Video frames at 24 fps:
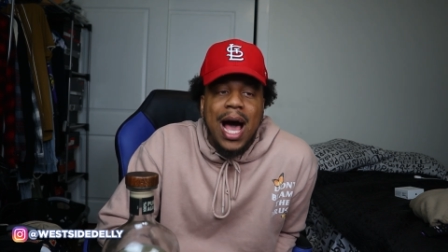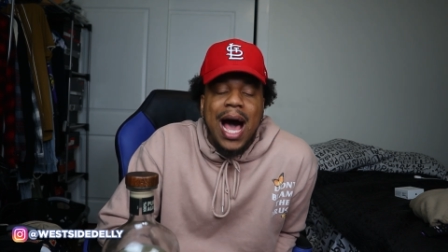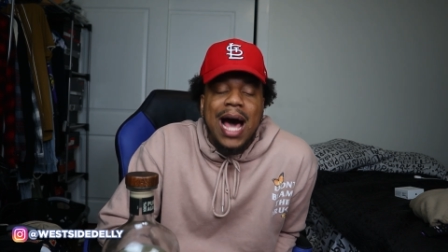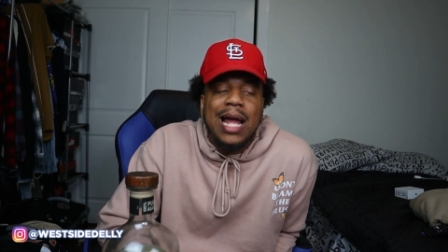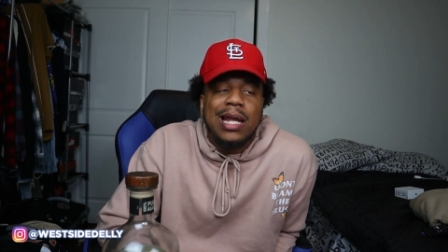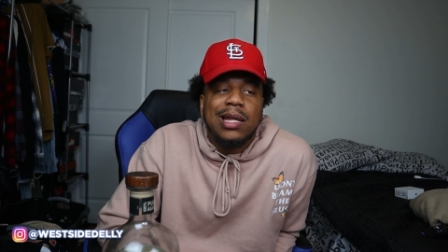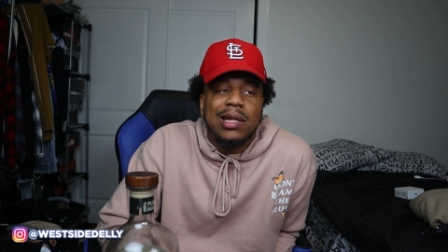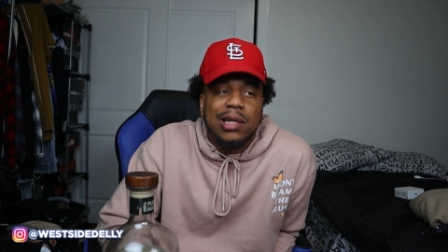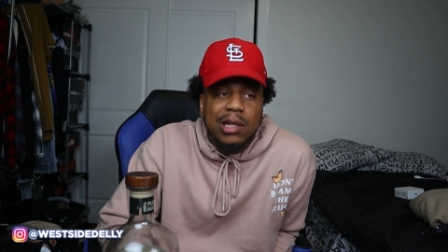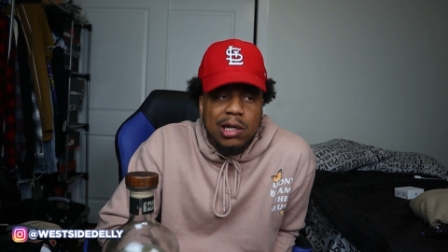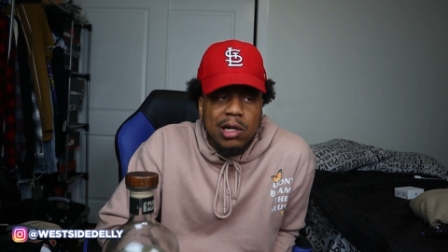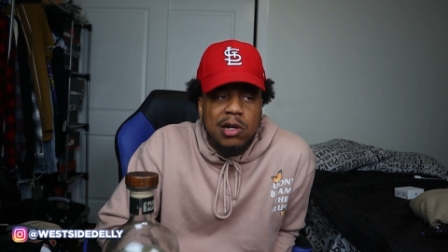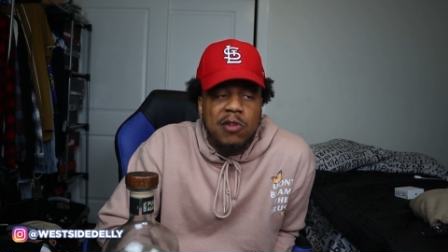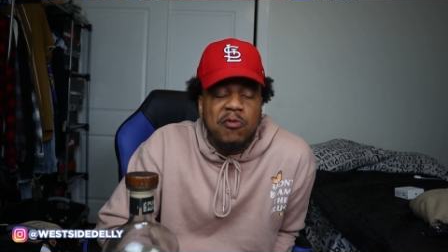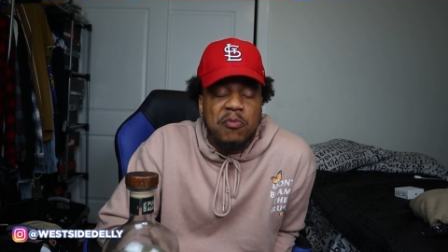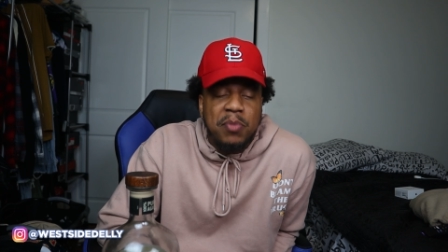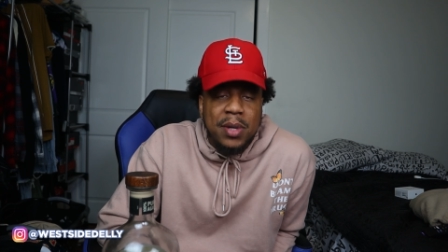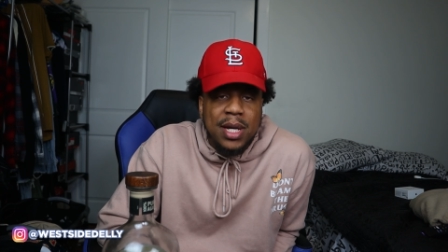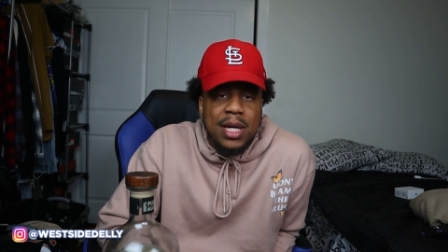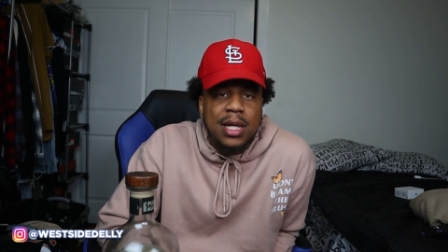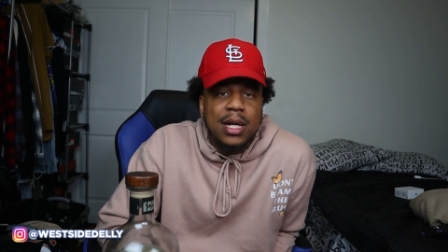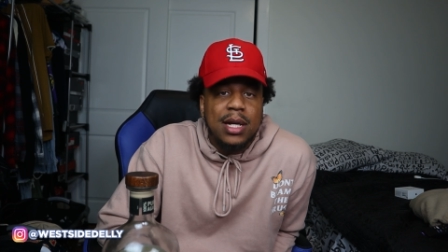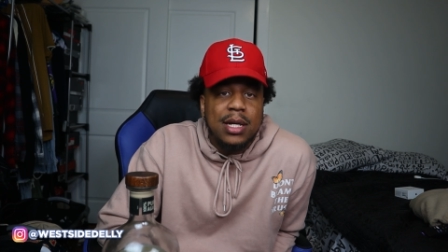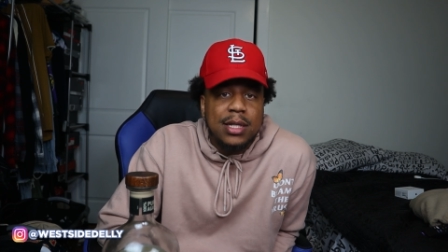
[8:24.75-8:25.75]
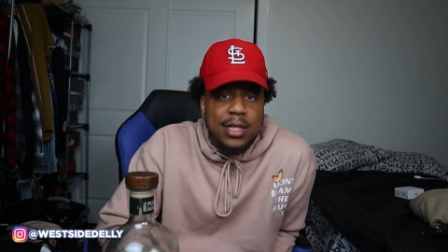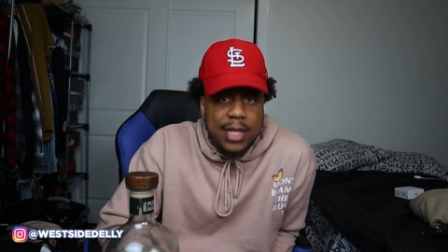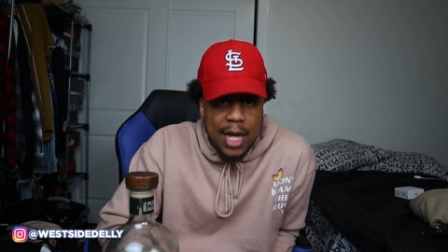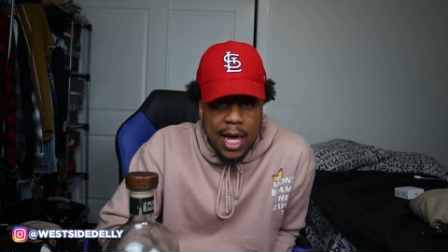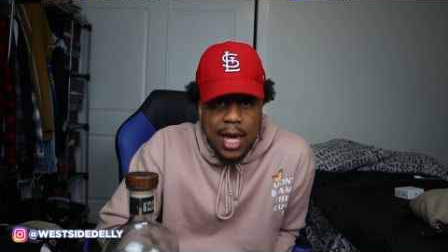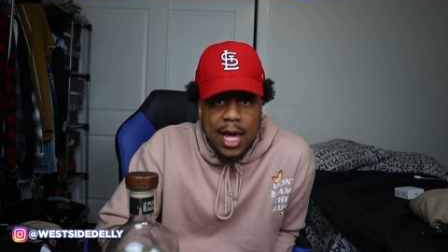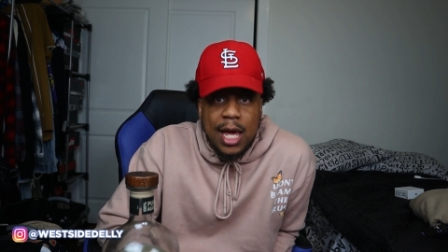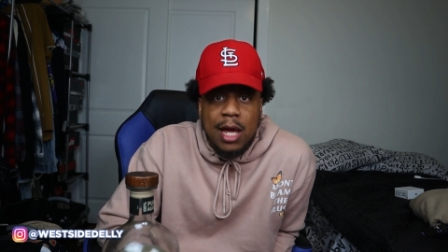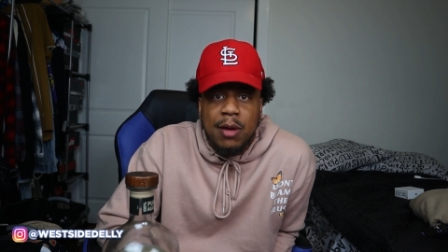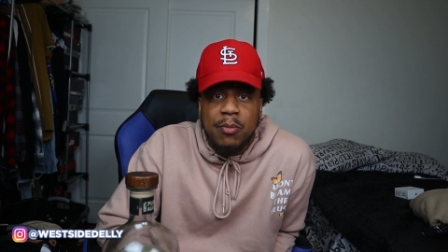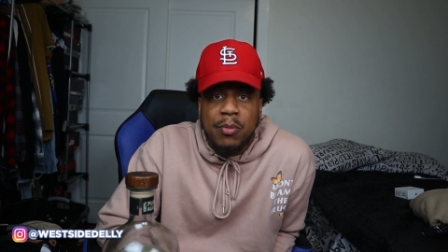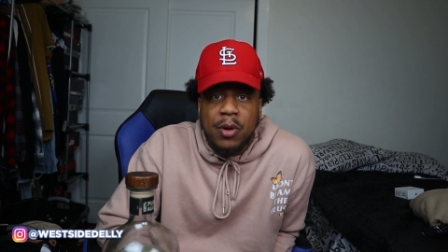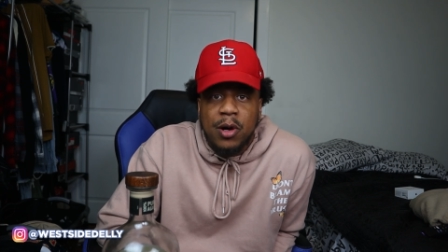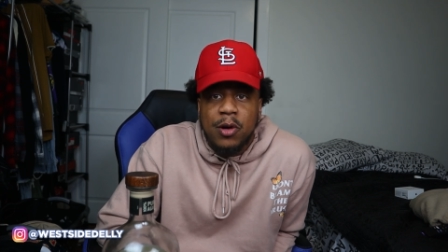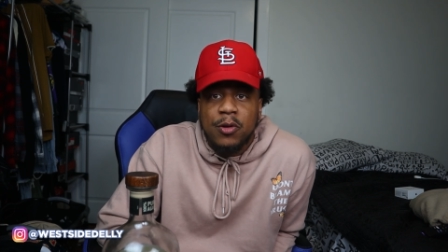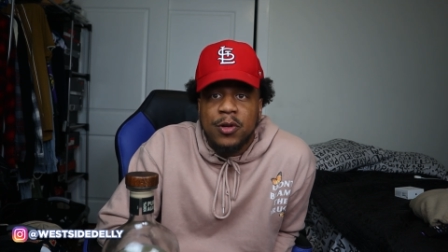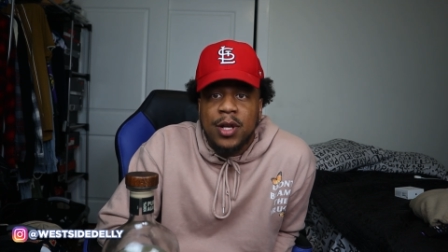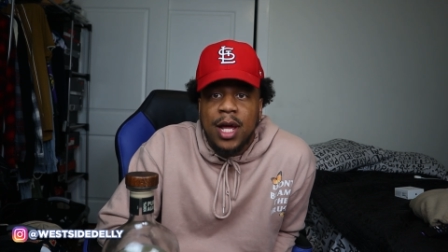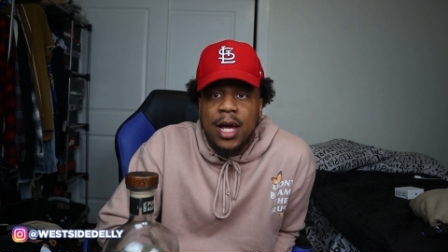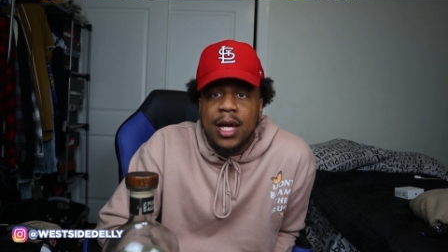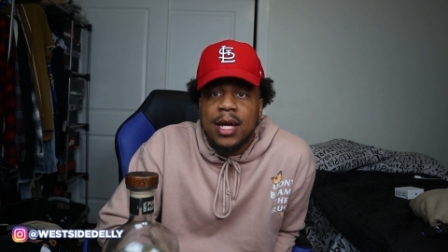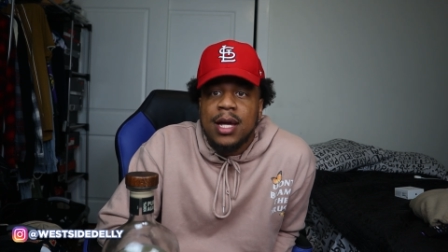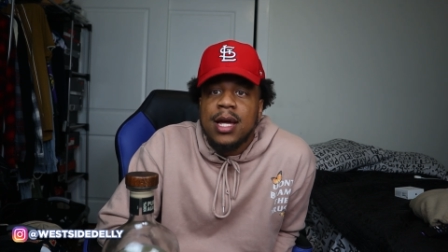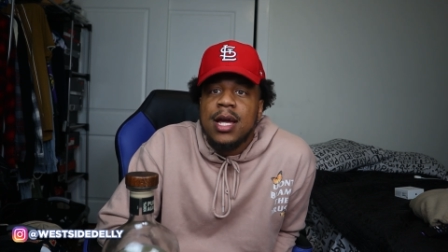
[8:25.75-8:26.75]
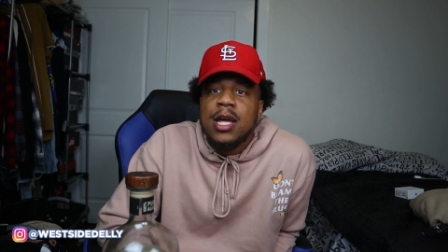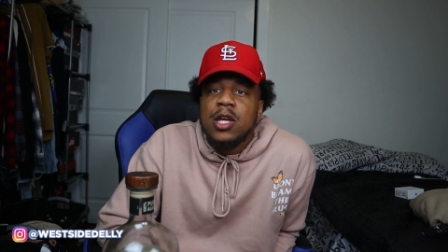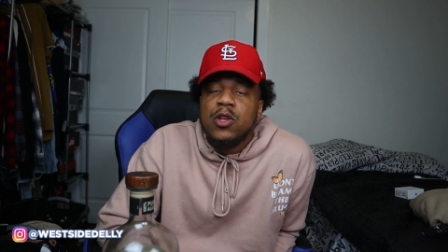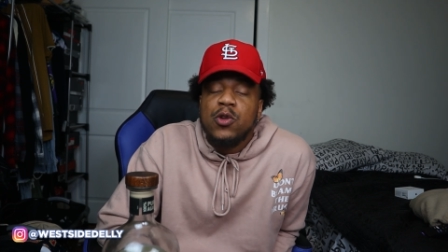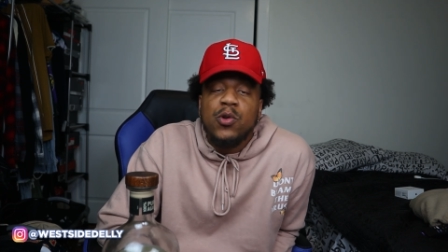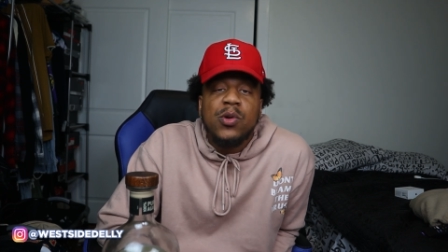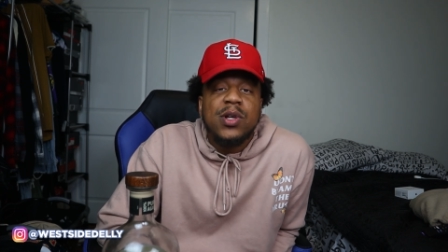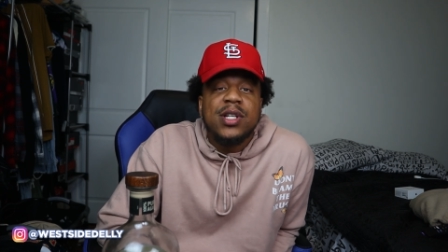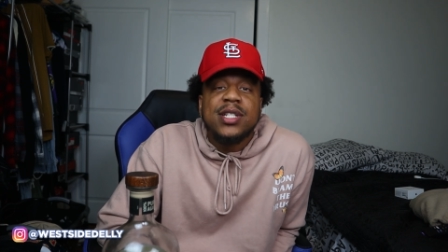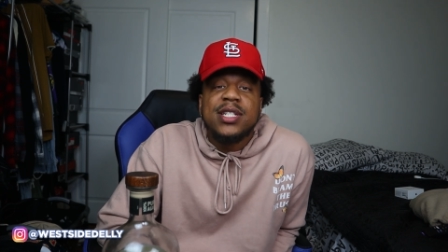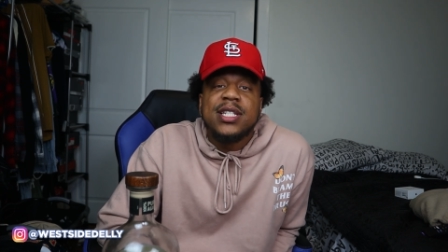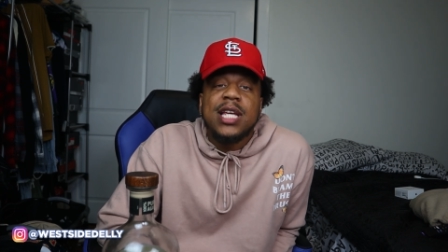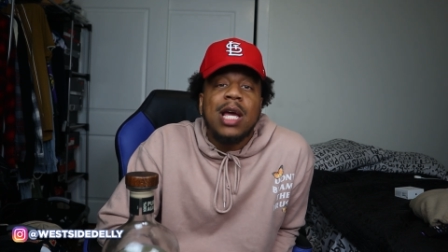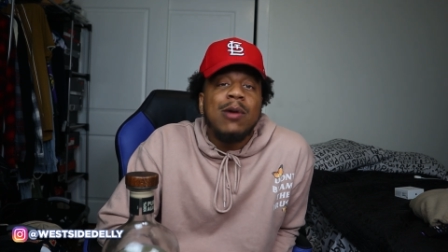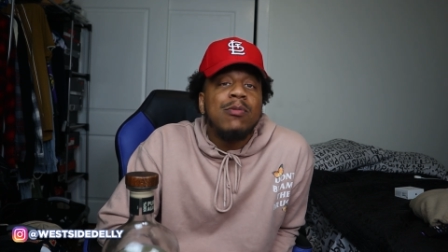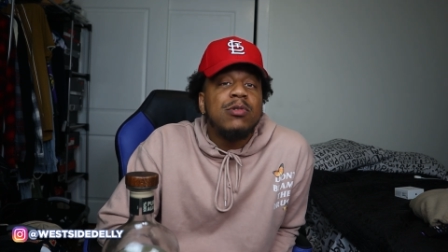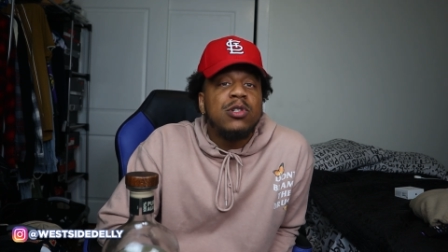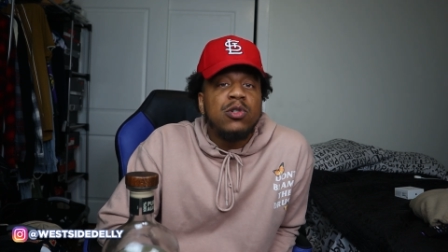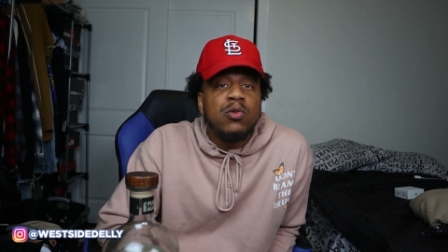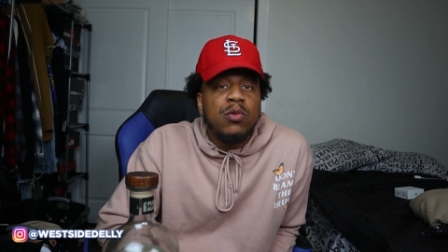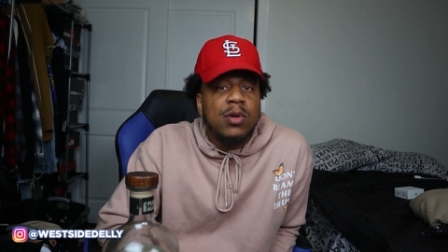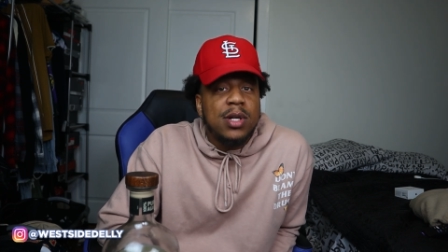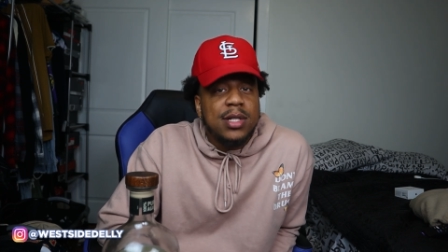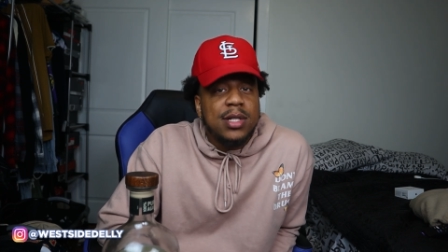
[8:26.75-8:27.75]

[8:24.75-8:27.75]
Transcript: I love being a dad, bro. Like, you can say what you